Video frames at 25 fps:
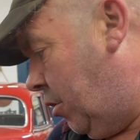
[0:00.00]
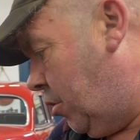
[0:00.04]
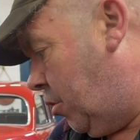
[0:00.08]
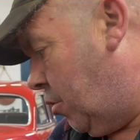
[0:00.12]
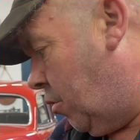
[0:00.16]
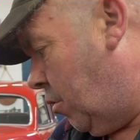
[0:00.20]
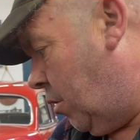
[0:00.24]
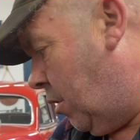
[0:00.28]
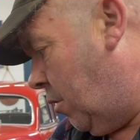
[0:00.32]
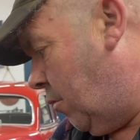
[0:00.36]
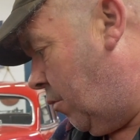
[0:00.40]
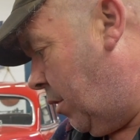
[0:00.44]

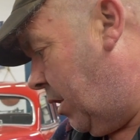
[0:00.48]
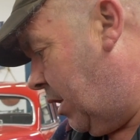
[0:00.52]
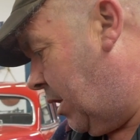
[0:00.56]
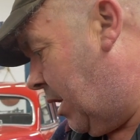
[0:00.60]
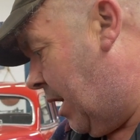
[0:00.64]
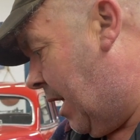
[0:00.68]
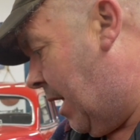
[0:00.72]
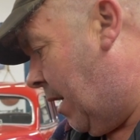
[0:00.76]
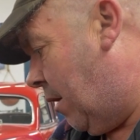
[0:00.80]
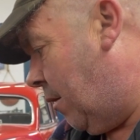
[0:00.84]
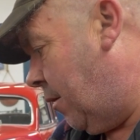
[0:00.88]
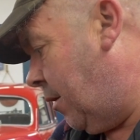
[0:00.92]
try all this
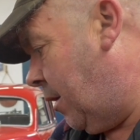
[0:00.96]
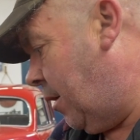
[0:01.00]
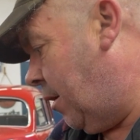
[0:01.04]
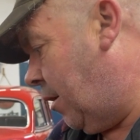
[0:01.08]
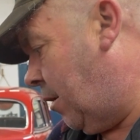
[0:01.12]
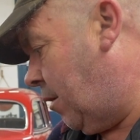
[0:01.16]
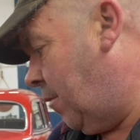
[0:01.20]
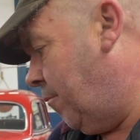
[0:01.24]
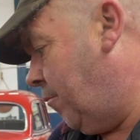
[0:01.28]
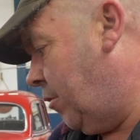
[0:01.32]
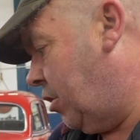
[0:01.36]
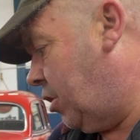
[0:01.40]
out, and then I
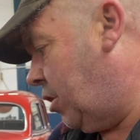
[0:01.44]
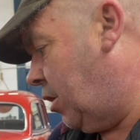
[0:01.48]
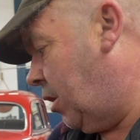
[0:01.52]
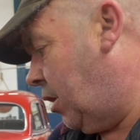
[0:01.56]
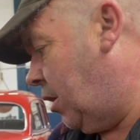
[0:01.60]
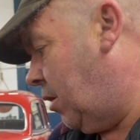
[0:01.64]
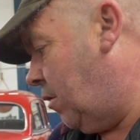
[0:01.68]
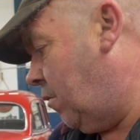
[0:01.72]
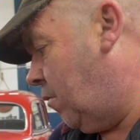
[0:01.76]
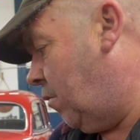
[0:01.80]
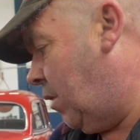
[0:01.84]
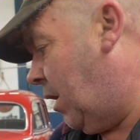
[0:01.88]
can
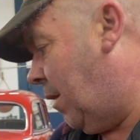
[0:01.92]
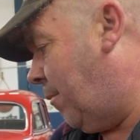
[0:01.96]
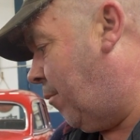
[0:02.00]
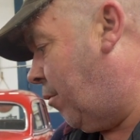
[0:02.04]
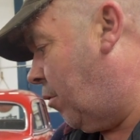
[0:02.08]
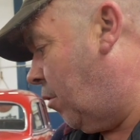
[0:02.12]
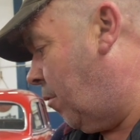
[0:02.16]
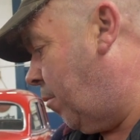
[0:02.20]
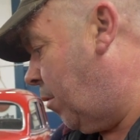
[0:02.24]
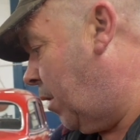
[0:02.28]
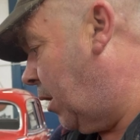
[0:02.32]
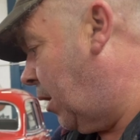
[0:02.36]
machine it all up
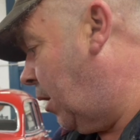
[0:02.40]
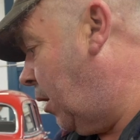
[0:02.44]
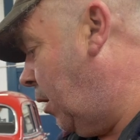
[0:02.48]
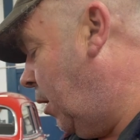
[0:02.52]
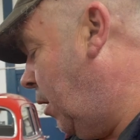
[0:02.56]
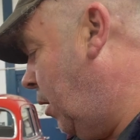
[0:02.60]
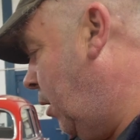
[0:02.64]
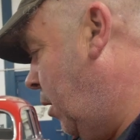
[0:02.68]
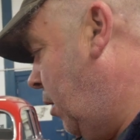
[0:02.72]
properly.